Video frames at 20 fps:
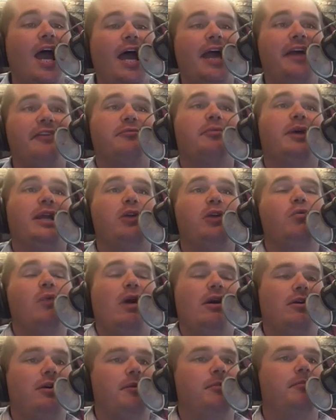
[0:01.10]
Hey everybody, and
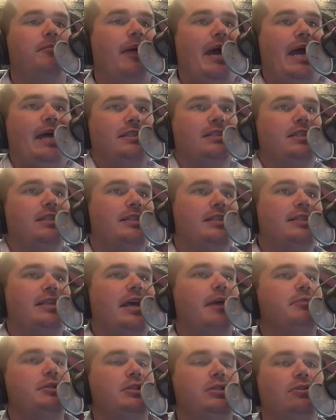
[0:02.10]
welcome back to this
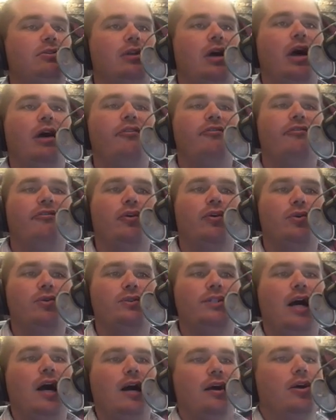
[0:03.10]
episode of Photo
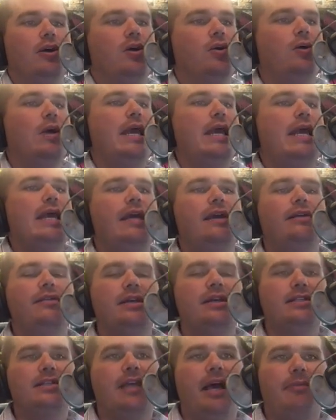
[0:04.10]
Taco. In
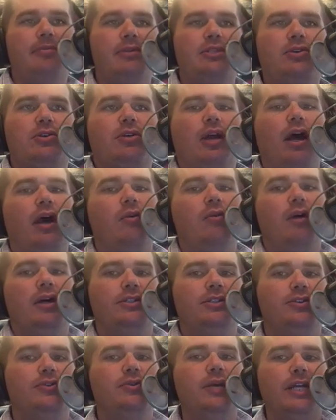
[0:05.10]
this episode, I
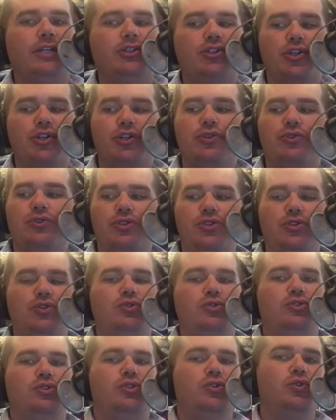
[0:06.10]
want to introduce
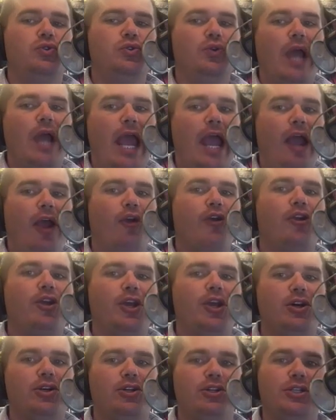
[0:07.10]
you to
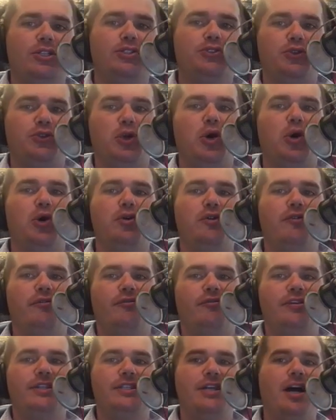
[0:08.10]
aerial
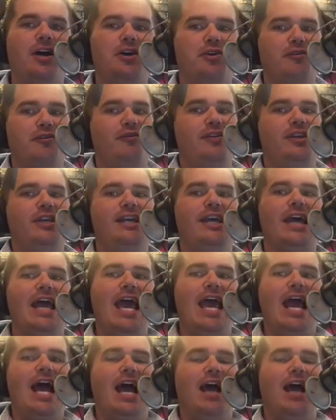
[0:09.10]
drone photography.